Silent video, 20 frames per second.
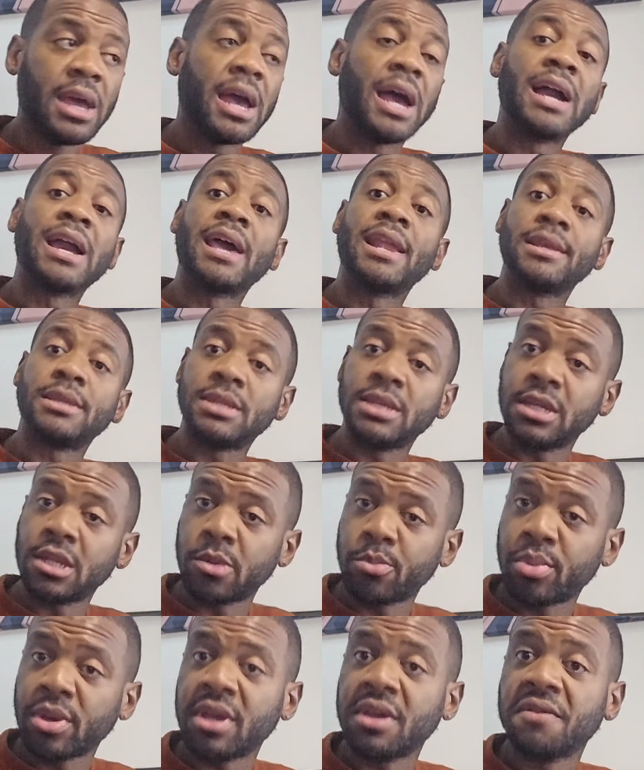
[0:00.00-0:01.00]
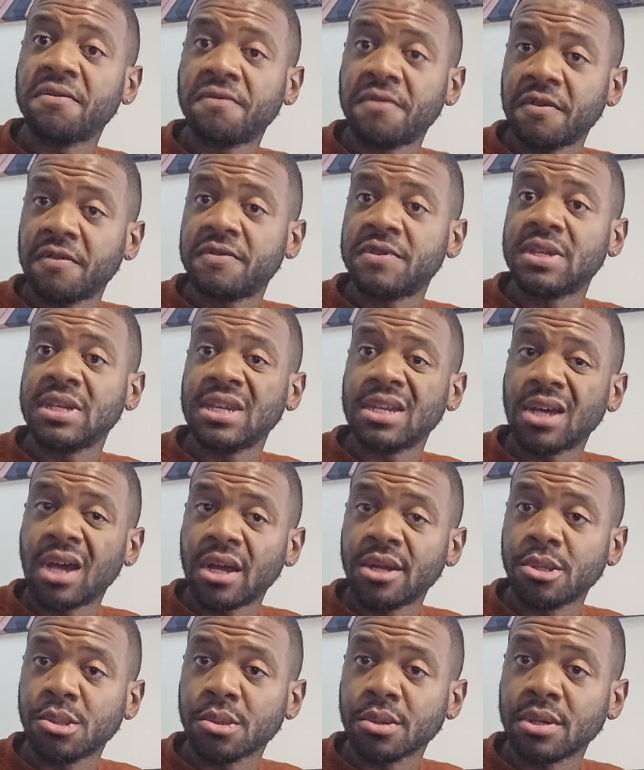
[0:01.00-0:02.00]
I got a tenant paying
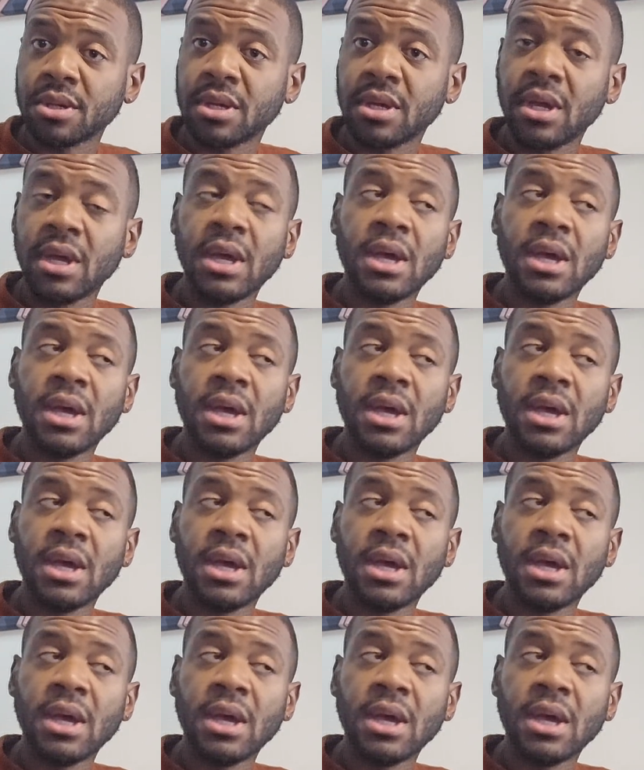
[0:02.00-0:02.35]
1,500.